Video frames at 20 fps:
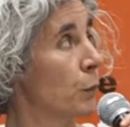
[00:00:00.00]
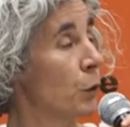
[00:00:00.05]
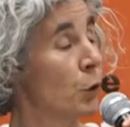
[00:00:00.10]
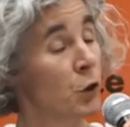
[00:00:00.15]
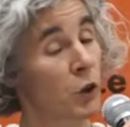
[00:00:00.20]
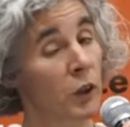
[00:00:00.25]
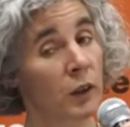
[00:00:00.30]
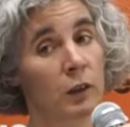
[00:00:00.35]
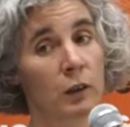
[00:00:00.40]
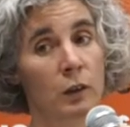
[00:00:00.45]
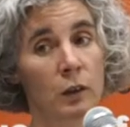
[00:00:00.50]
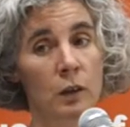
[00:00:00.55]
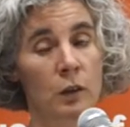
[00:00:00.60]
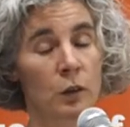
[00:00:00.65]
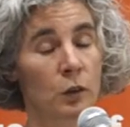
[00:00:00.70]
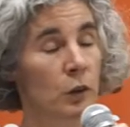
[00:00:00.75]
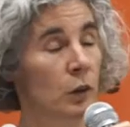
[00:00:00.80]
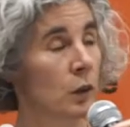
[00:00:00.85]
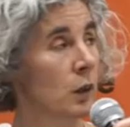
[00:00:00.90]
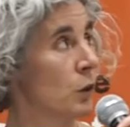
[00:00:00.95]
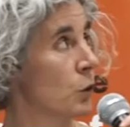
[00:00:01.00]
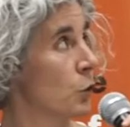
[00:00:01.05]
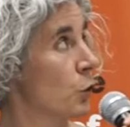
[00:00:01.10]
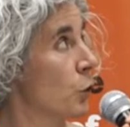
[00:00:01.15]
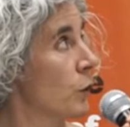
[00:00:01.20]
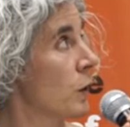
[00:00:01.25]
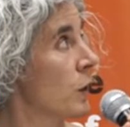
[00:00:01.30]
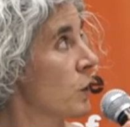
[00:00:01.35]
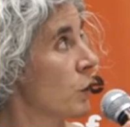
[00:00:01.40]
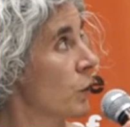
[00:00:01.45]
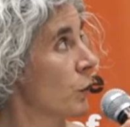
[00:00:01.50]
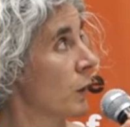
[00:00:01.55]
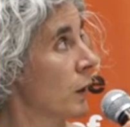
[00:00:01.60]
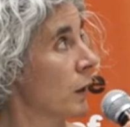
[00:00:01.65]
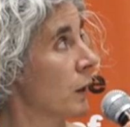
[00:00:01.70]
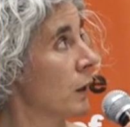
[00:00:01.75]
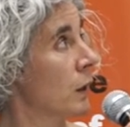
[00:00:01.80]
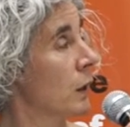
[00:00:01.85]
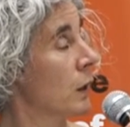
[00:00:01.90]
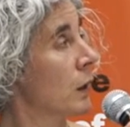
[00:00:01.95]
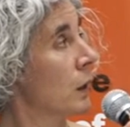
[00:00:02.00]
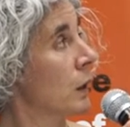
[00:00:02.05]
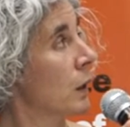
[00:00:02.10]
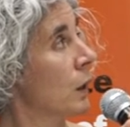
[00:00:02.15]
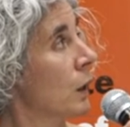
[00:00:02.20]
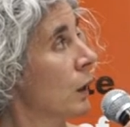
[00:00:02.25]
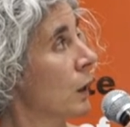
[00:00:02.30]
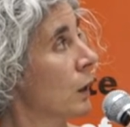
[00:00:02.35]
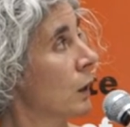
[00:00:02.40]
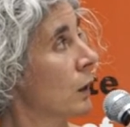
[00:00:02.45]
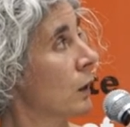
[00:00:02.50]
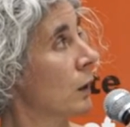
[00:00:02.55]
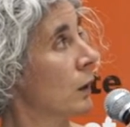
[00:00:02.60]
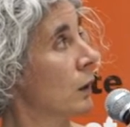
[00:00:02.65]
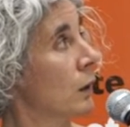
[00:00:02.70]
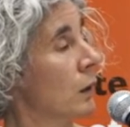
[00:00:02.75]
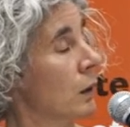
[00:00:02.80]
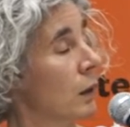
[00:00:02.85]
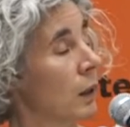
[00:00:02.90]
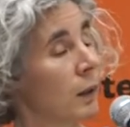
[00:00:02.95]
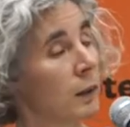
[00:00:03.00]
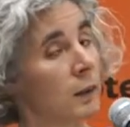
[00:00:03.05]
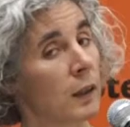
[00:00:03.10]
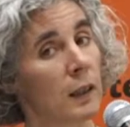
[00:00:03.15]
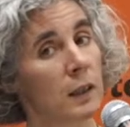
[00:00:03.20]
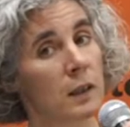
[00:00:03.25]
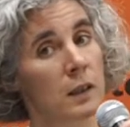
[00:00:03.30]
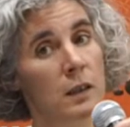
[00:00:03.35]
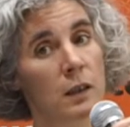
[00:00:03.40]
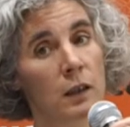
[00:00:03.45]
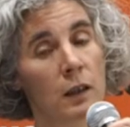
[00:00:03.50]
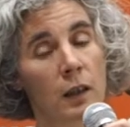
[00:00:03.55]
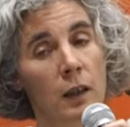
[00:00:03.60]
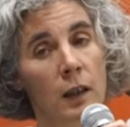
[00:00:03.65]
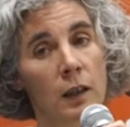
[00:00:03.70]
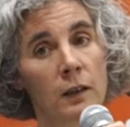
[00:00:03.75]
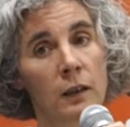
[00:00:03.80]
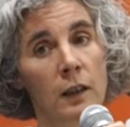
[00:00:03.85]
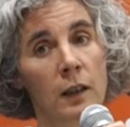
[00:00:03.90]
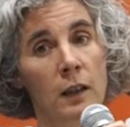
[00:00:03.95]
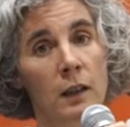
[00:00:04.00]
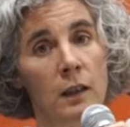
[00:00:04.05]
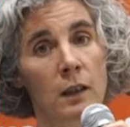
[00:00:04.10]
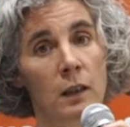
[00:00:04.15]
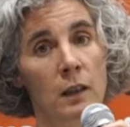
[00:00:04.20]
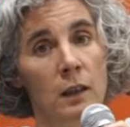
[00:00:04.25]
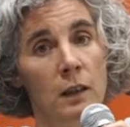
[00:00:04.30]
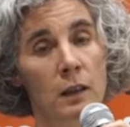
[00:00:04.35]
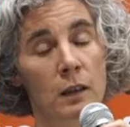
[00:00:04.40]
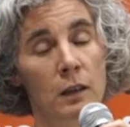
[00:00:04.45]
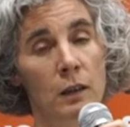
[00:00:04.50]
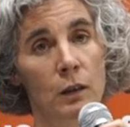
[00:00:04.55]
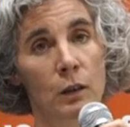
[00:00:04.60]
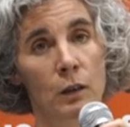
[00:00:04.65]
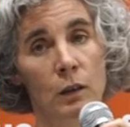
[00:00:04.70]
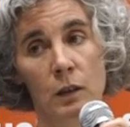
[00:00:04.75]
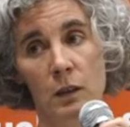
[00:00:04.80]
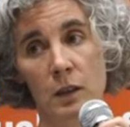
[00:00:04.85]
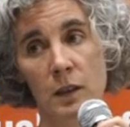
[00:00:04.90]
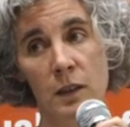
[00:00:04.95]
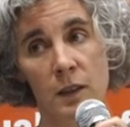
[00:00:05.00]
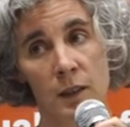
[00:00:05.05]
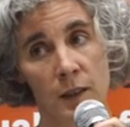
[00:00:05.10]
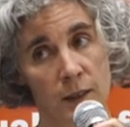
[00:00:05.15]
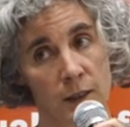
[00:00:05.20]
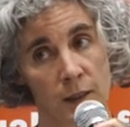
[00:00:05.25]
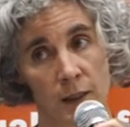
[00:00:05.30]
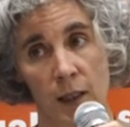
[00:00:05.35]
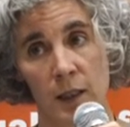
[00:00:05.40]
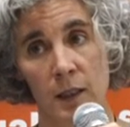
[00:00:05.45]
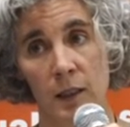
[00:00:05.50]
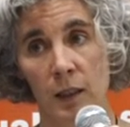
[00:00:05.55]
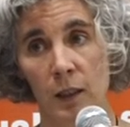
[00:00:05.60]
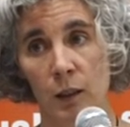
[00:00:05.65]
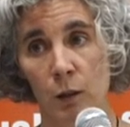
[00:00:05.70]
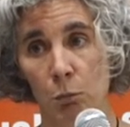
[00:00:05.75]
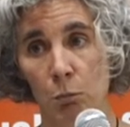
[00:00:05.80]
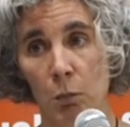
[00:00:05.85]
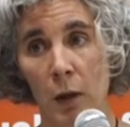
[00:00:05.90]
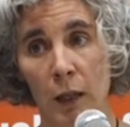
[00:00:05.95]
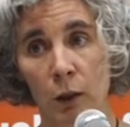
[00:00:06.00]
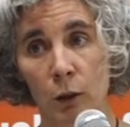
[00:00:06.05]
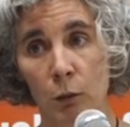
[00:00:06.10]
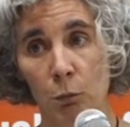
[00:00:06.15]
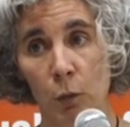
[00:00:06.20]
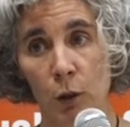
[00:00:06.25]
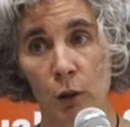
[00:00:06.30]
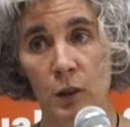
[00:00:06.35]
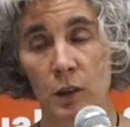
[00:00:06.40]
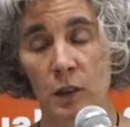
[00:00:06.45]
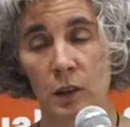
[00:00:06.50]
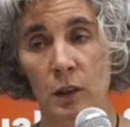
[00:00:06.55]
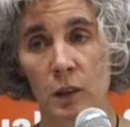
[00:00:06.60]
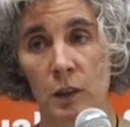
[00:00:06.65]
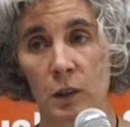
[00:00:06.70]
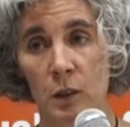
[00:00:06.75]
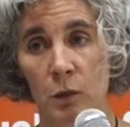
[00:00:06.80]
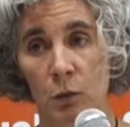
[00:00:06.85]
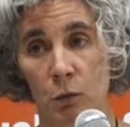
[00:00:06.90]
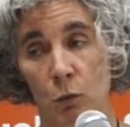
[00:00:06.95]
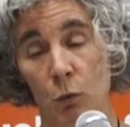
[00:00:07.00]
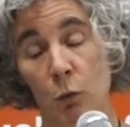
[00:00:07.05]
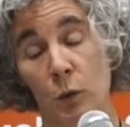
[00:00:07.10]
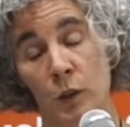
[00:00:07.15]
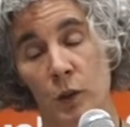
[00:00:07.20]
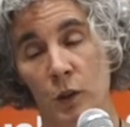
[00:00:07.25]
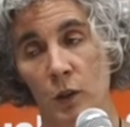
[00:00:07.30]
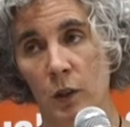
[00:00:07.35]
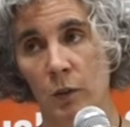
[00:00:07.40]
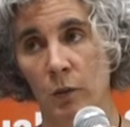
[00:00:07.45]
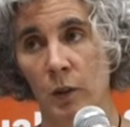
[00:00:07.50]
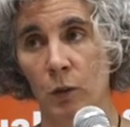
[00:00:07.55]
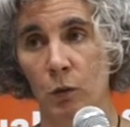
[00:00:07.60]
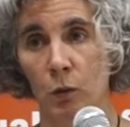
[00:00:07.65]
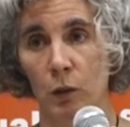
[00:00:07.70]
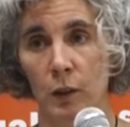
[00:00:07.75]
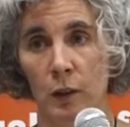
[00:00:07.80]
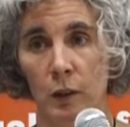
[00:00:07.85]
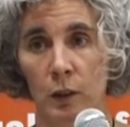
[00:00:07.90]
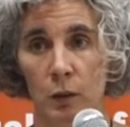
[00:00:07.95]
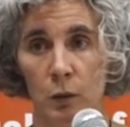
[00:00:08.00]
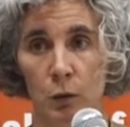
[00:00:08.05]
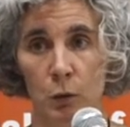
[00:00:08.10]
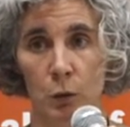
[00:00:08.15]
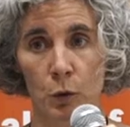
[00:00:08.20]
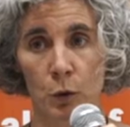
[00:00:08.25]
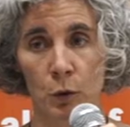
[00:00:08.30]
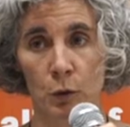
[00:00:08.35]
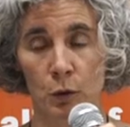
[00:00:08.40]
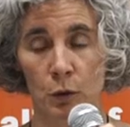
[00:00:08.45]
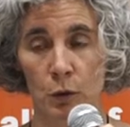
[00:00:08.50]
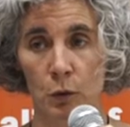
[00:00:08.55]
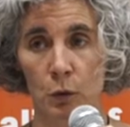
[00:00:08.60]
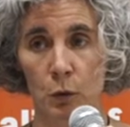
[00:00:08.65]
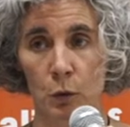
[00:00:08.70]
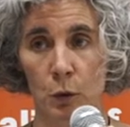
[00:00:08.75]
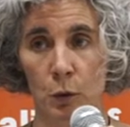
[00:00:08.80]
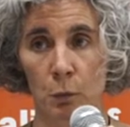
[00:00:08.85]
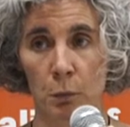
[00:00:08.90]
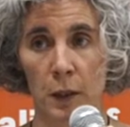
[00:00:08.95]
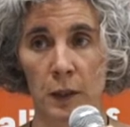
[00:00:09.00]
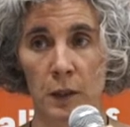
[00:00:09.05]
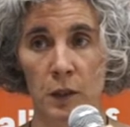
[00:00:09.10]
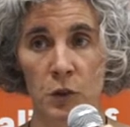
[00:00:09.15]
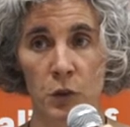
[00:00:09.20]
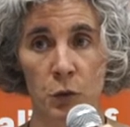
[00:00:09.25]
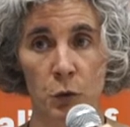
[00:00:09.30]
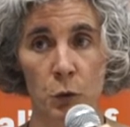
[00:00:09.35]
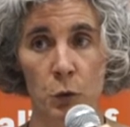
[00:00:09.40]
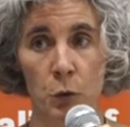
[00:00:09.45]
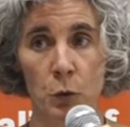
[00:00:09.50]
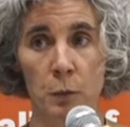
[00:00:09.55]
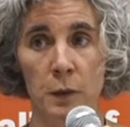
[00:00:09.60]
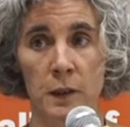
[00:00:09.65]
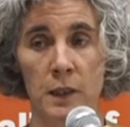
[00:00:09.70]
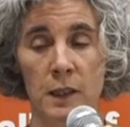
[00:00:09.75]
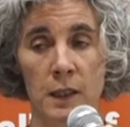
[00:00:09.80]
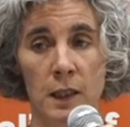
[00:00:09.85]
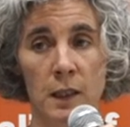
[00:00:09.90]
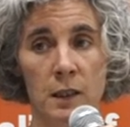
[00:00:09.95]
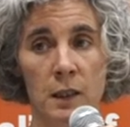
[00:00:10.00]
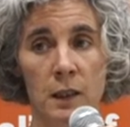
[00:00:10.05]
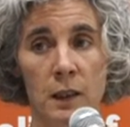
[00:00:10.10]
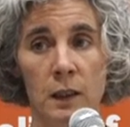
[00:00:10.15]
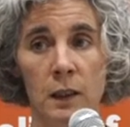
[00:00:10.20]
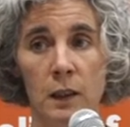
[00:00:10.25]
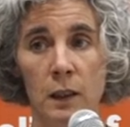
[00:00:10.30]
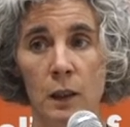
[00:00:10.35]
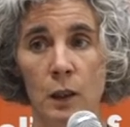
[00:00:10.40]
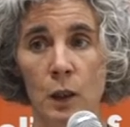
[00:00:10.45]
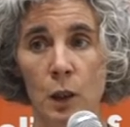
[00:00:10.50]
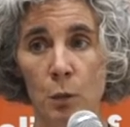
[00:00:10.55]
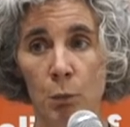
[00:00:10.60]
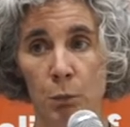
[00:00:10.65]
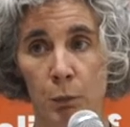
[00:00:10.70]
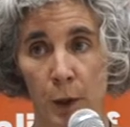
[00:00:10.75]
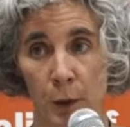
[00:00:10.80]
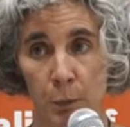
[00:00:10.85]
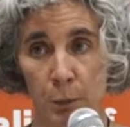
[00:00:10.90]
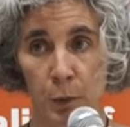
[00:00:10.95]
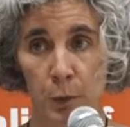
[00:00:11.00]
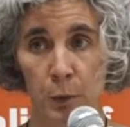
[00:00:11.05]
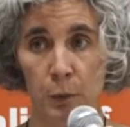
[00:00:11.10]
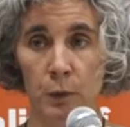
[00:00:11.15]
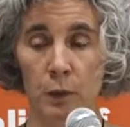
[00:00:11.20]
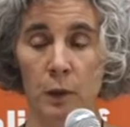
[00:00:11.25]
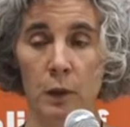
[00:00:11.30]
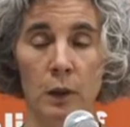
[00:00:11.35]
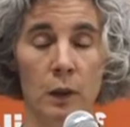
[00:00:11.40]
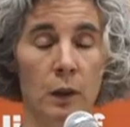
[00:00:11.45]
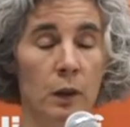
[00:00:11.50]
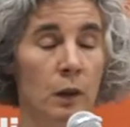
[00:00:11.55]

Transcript: using the judiciary, and then seizing ballot boxes, which eventually couldn't manage to do, but seizing paper